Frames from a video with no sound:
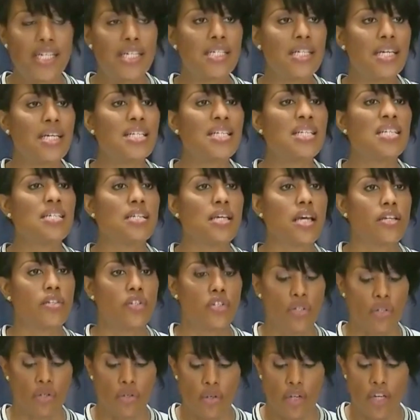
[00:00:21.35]
Stephanie
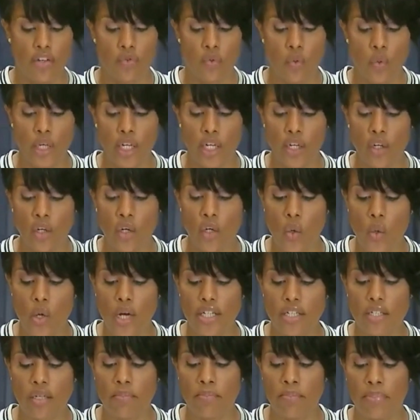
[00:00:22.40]
Rawlings Blake of
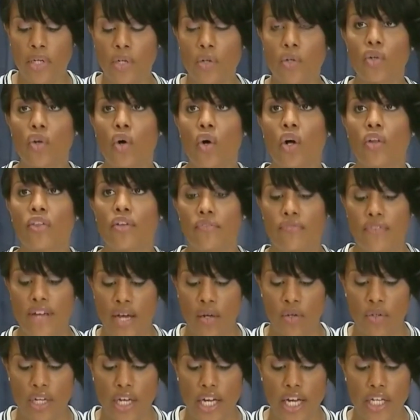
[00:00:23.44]
Baltimore,
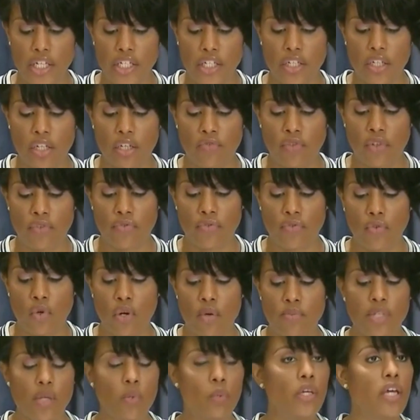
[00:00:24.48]
requested.
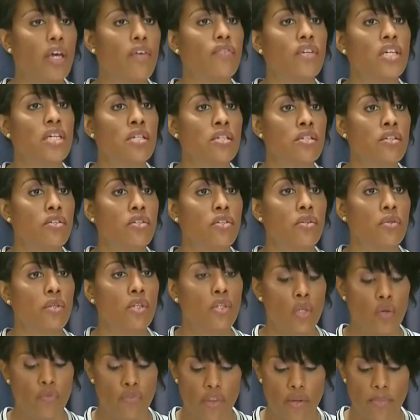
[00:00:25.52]
It seems
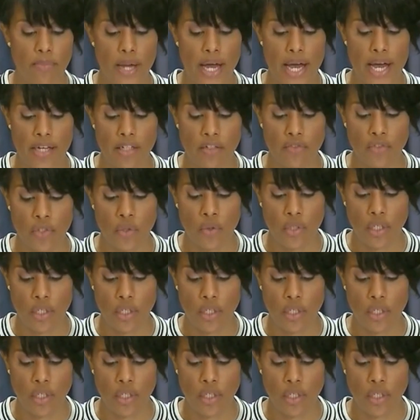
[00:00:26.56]
Miss Blake